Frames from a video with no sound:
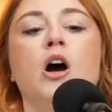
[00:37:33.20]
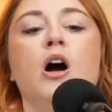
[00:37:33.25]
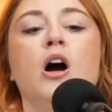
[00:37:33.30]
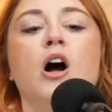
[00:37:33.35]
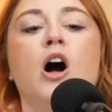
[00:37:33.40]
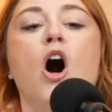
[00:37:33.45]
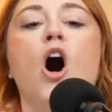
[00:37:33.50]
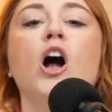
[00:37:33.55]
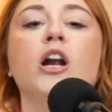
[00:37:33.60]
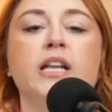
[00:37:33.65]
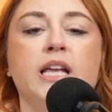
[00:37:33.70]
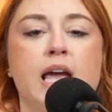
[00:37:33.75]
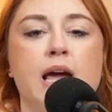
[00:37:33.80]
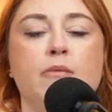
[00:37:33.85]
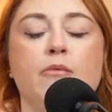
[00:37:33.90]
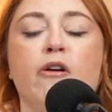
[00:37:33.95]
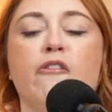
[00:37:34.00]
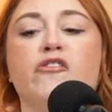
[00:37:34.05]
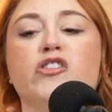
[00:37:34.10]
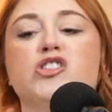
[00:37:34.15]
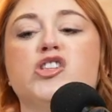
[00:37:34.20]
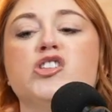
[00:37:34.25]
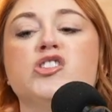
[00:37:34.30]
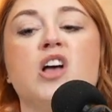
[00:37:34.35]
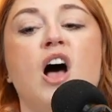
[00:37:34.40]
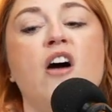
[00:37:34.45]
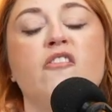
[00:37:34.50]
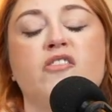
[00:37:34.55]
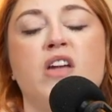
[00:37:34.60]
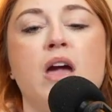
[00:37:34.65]
on camera versus
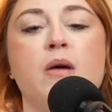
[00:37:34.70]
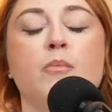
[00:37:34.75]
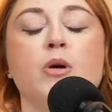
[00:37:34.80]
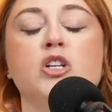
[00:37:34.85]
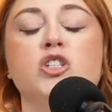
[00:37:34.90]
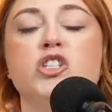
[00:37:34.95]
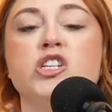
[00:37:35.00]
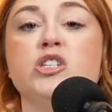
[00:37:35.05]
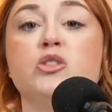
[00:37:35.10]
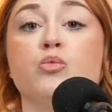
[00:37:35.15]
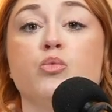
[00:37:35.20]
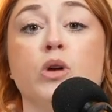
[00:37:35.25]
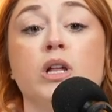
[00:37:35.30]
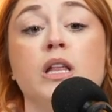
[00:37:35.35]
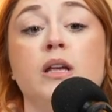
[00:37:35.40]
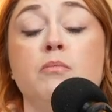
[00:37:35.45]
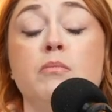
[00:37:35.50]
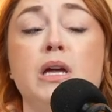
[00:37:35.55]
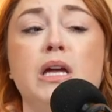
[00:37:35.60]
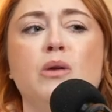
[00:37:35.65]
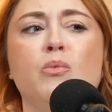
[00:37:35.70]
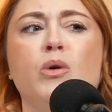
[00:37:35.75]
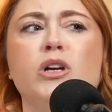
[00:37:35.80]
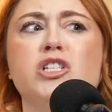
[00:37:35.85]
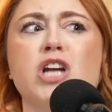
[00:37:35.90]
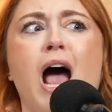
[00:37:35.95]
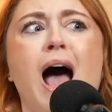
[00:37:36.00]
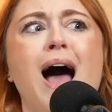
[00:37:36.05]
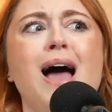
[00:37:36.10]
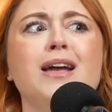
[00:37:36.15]
off camera, and she's really mean, which
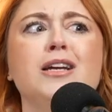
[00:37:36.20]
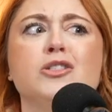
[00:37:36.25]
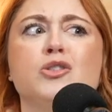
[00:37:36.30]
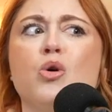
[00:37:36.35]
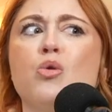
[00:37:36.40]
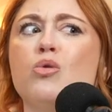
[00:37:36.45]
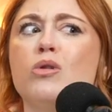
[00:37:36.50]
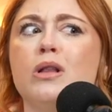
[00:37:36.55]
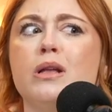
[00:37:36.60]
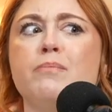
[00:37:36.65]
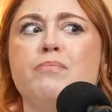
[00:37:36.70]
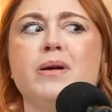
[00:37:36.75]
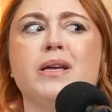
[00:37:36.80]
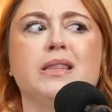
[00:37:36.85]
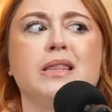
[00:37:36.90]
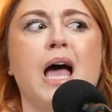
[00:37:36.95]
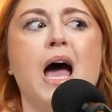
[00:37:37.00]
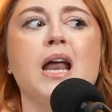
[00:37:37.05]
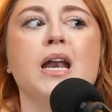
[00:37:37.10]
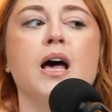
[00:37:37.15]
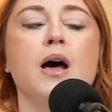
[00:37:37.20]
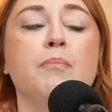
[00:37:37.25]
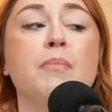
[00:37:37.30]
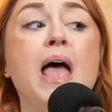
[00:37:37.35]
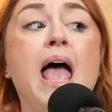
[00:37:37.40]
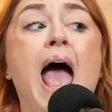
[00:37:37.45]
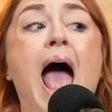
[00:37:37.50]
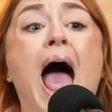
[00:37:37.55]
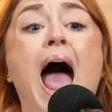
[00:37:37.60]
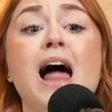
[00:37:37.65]
I could totally pick that up.
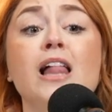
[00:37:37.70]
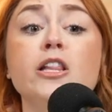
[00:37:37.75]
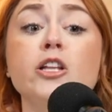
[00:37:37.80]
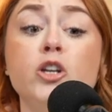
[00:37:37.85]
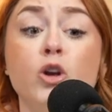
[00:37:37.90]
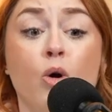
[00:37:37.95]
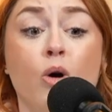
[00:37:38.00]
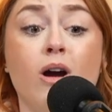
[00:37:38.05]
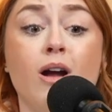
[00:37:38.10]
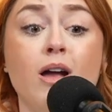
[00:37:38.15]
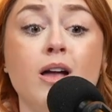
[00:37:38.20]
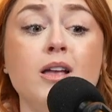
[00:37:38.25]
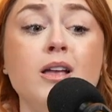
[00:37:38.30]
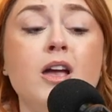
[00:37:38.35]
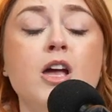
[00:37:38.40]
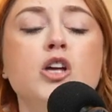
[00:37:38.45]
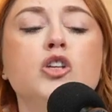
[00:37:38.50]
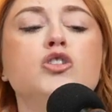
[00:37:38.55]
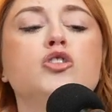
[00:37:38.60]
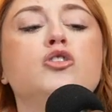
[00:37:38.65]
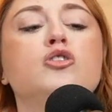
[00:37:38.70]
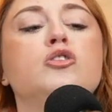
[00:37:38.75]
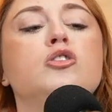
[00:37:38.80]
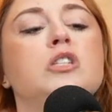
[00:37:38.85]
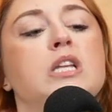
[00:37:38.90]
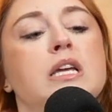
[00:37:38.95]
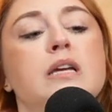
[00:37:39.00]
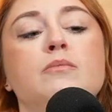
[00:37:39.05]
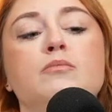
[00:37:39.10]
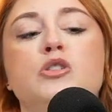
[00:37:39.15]
Eleanora
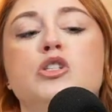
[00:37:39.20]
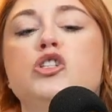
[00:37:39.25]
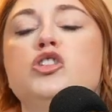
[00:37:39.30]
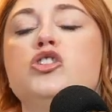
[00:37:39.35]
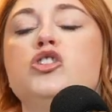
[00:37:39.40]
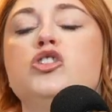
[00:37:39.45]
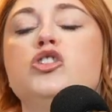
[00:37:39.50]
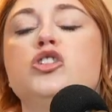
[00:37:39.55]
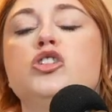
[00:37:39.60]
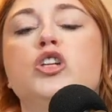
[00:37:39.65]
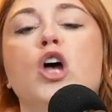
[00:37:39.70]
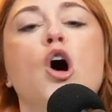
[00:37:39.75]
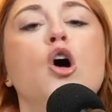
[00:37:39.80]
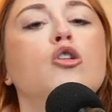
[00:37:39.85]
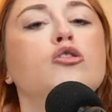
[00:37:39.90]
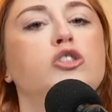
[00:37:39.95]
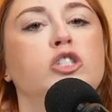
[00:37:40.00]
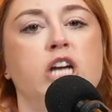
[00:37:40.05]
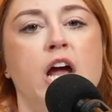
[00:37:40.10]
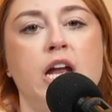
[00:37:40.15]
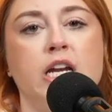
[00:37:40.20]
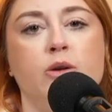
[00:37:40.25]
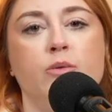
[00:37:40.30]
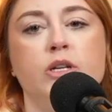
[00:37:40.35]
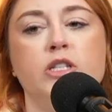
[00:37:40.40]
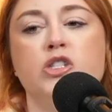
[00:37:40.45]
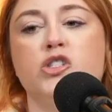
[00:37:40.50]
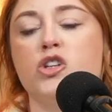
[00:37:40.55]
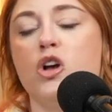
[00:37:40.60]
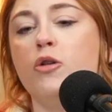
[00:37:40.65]
seems so
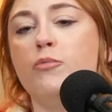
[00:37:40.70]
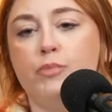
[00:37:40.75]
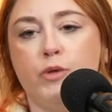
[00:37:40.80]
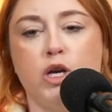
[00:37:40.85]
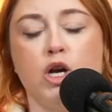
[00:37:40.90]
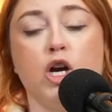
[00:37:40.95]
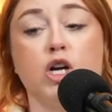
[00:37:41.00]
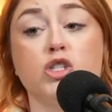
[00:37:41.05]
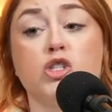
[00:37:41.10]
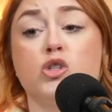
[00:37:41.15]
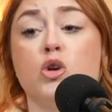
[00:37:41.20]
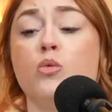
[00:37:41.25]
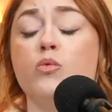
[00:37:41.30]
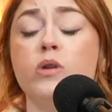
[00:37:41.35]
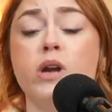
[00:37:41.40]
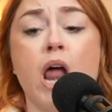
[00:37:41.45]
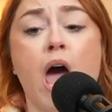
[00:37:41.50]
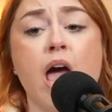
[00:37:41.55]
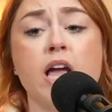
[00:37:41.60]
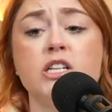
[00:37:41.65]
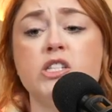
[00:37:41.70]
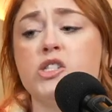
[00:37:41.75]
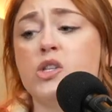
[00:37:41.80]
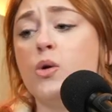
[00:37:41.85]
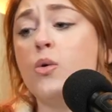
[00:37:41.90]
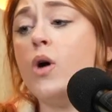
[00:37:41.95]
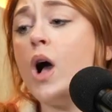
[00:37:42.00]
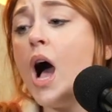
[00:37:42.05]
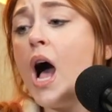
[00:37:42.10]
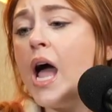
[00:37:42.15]
genuine, so pure, so nice, so
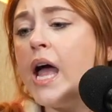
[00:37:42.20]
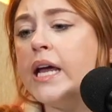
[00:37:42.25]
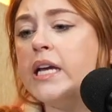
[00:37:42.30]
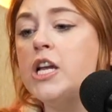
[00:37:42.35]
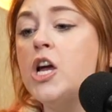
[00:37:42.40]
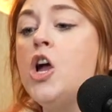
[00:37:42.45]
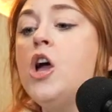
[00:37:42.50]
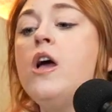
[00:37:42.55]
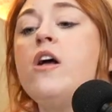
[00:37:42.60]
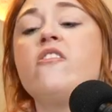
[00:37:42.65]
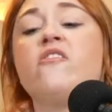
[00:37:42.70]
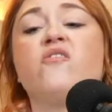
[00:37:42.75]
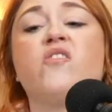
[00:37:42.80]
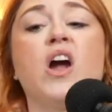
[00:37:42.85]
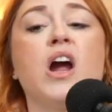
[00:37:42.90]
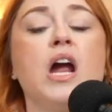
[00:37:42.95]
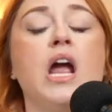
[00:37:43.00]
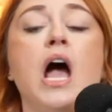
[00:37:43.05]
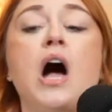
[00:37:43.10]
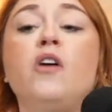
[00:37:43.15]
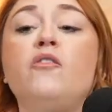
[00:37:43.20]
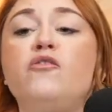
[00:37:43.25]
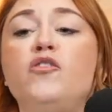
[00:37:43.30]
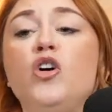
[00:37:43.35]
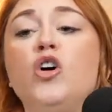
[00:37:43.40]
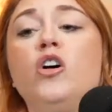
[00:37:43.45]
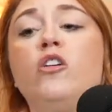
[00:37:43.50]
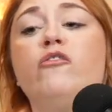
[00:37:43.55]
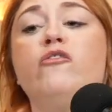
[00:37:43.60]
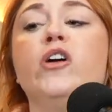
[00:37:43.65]
kind, very
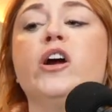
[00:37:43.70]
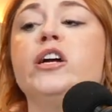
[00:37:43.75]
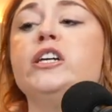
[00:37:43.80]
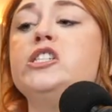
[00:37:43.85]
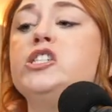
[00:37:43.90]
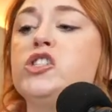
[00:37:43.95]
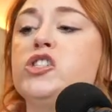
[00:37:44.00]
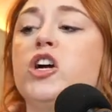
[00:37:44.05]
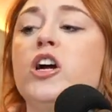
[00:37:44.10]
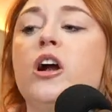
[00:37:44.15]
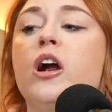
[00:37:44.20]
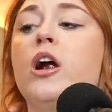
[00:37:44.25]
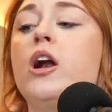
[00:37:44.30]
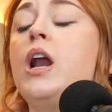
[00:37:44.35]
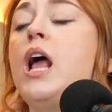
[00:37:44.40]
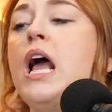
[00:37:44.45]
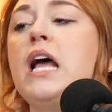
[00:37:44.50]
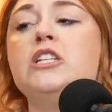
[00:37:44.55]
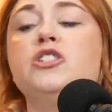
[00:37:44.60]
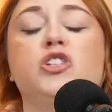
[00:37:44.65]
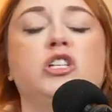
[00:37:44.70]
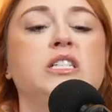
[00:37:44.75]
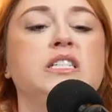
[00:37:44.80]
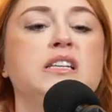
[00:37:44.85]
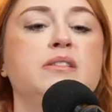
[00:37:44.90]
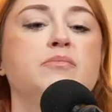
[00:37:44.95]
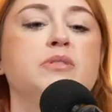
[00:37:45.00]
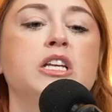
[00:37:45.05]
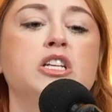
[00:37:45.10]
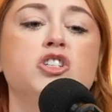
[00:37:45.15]
helpful, very stern. She
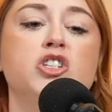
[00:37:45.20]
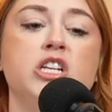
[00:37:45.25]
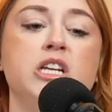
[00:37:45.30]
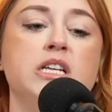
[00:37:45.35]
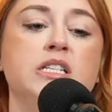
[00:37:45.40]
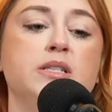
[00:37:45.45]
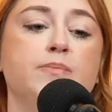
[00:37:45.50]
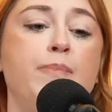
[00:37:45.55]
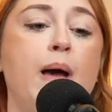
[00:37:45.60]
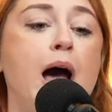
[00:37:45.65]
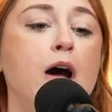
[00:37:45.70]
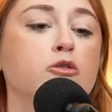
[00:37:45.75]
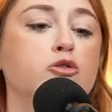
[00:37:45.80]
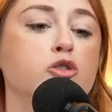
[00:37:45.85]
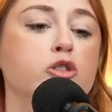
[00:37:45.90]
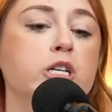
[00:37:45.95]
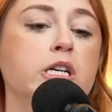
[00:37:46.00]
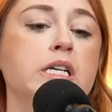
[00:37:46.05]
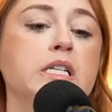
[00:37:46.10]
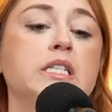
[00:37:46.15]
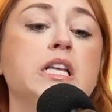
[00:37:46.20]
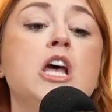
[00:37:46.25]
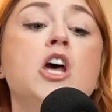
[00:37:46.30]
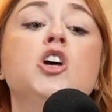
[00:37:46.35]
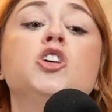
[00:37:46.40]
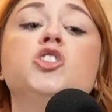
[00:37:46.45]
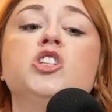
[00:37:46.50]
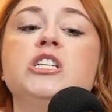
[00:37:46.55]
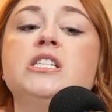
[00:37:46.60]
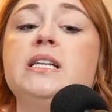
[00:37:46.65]
seems like she has boundaries.
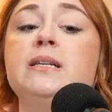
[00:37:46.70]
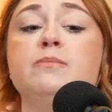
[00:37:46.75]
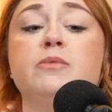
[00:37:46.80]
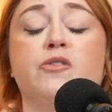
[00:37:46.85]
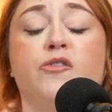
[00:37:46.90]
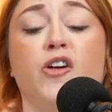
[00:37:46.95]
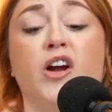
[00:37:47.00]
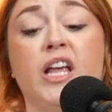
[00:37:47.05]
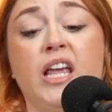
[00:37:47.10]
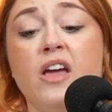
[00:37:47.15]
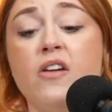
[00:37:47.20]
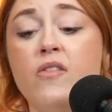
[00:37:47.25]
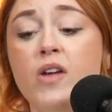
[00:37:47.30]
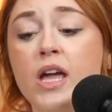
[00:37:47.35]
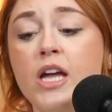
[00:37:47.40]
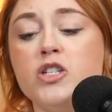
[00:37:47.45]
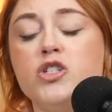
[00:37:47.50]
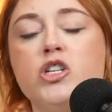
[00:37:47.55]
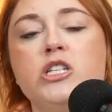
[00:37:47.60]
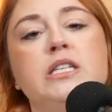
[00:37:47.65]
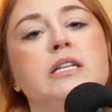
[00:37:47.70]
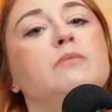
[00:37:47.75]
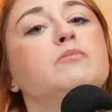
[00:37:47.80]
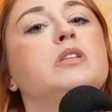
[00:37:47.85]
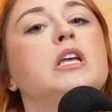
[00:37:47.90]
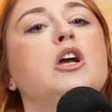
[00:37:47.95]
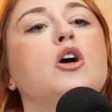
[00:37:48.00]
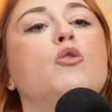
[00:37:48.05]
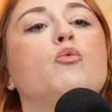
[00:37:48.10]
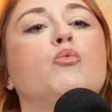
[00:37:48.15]
She seems forgiving. She seems
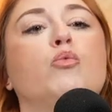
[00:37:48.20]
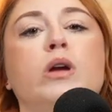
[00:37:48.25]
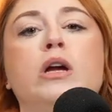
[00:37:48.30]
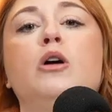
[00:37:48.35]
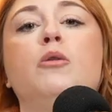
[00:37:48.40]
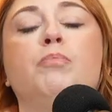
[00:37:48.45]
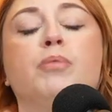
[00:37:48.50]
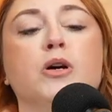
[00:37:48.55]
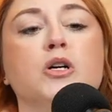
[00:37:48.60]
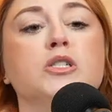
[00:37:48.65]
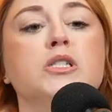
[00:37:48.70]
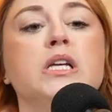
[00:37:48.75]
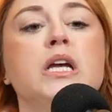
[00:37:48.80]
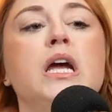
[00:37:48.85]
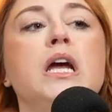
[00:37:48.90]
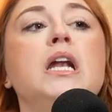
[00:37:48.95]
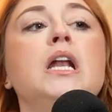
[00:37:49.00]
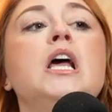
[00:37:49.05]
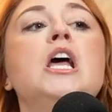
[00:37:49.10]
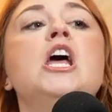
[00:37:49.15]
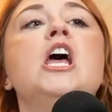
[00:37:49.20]
like a real person.